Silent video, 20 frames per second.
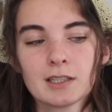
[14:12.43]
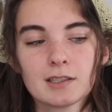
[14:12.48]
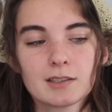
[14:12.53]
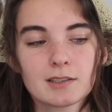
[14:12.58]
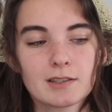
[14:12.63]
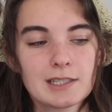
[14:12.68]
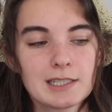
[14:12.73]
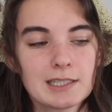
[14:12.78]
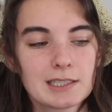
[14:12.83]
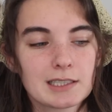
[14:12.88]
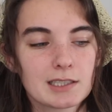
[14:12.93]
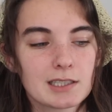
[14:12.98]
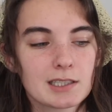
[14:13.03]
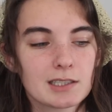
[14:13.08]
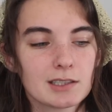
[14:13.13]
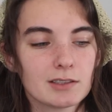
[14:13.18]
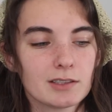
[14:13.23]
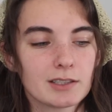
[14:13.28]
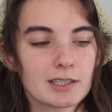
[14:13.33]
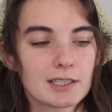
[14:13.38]
So I need
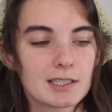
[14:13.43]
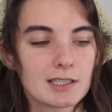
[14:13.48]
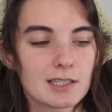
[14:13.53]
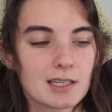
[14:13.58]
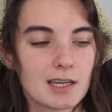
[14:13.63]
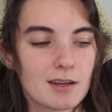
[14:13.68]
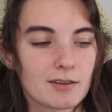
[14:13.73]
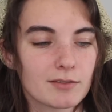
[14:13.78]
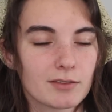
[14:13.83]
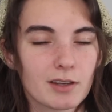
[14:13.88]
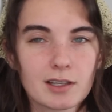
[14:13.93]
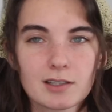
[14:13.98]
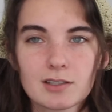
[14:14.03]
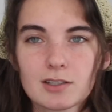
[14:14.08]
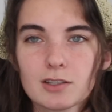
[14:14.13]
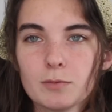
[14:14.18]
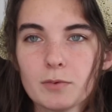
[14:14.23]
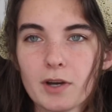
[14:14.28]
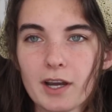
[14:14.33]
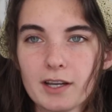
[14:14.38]
to look and see if like a
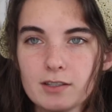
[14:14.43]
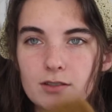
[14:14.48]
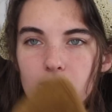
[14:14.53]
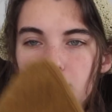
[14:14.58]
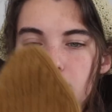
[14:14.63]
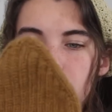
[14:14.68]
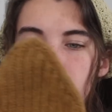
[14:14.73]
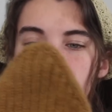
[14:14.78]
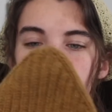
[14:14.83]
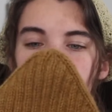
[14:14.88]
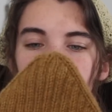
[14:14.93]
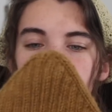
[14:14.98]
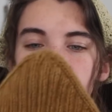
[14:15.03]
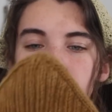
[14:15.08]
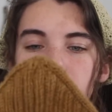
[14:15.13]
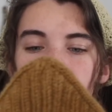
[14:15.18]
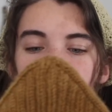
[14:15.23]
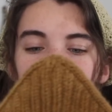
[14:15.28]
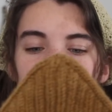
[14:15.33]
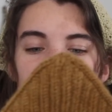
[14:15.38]
2x2
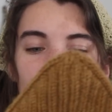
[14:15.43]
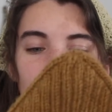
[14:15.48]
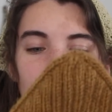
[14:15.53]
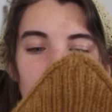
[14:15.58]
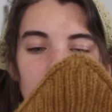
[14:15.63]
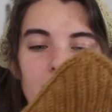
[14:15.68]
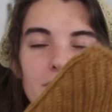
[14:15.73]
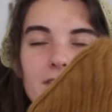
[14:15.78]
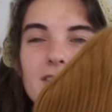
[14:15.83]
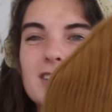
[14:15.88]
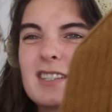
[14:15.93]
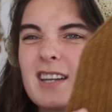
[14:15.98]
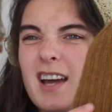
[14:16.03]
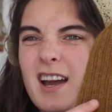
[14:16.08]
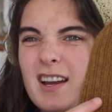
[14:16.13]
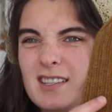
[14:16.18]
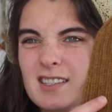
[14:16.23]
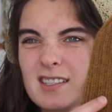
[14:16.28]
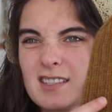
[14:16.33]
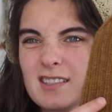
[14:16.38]
something looks
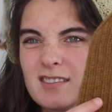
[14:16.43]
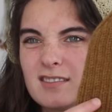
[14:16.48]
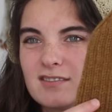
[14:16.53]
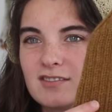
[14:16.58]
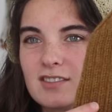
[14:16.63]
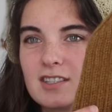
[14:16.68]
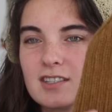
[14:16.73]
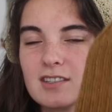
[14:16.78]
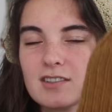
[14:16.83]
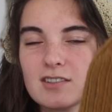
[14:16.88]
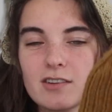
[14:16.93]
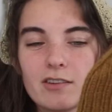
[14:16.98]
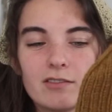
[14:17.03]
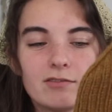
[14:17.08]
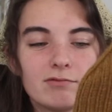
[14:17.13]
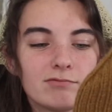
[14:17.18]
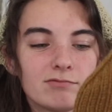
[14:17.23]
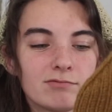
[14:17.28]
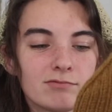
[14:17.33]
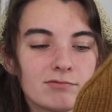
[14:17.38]
nice and
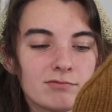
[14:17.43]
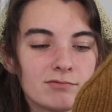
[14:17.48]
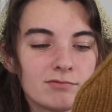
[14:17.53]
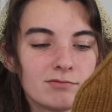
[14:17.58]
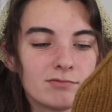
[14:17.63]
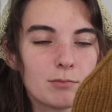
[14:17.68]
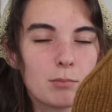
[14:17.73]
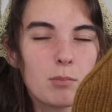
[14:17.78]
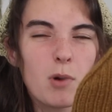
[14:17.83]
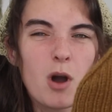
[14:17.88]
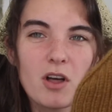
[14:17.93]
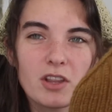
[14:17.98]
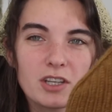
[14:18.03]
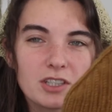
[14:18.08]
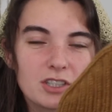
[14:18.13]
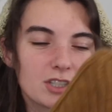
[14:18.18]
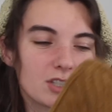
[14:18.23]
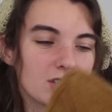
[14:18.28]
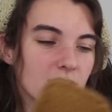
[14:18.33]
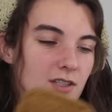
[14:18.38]
still
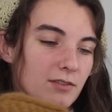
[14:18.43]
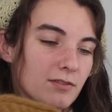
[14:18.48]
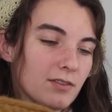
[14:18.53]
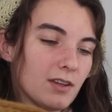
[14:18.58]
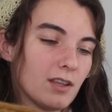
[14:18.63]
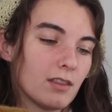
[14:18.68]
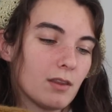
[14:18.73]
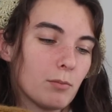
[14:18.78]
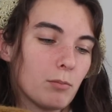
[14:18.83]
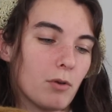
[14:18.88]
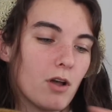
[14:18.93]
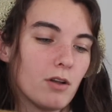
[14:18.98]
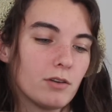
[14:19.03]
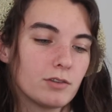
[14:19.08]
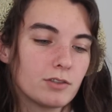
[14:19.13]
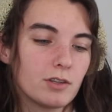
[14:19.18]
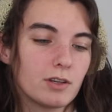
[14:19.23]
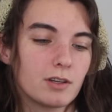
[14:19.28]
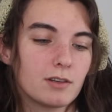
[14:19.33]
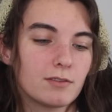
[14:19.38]
polished to fit the
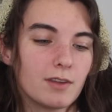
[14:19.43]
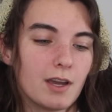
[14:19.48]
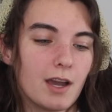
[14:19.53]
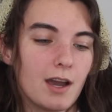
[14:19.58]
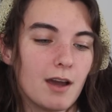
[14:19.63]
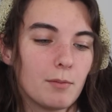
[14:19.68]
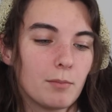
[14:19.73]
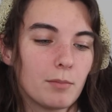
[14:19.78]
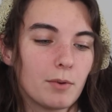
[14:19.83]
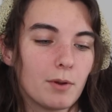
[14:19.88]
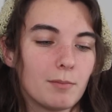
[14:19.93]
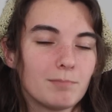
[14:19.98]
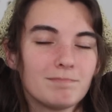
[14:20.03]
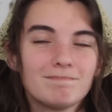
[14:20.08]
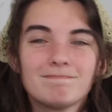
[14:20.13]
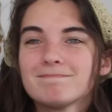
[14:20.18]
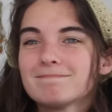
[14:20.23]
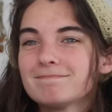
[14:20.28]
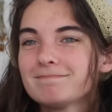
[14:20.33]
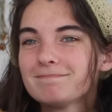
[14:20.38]
polished look of the hat, but
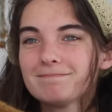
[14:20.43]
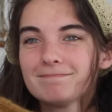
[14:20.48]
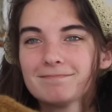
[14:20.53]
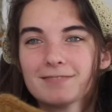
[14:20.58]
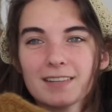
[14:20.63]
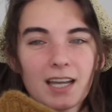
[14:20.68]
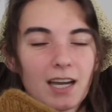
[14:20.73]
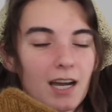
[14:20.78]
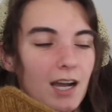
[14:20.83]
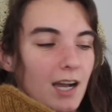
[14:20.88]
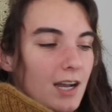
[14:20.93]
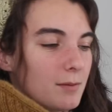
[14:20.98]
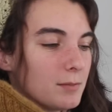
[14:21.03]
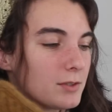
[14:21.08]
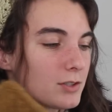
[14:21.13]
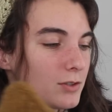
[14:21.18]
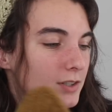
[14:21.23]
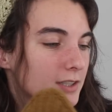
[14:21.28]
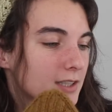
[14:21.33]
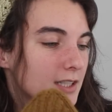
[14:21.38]
I'm
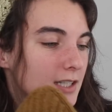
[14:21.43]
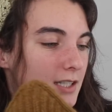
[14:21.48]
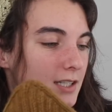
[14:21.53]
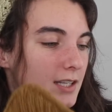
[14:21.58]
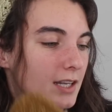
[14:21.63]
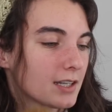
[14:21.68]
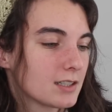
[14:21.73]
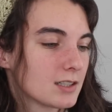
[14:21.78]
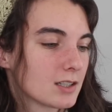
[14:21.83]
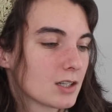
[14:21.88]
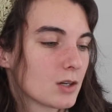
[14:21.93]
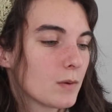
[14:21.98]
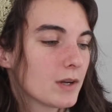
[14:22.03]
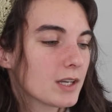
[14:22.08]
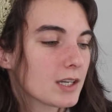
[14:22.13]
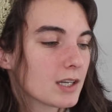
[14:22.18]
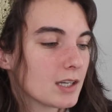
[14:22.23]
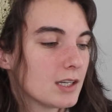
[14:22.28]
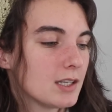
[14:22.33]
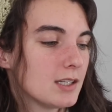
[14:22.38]
enjoying this. Like a
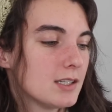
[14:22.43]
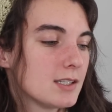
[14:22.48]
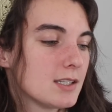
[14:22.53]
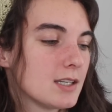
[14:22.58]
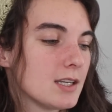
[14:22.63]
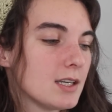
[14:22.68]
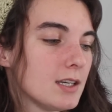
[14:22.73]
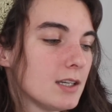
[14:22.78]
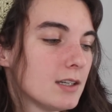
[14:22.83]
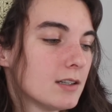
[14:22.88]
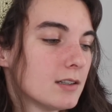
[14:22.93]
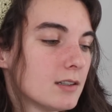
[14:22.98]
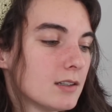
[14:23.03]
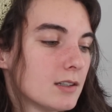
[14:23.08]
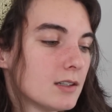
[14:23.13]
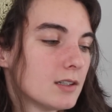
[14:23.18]
quick, easy,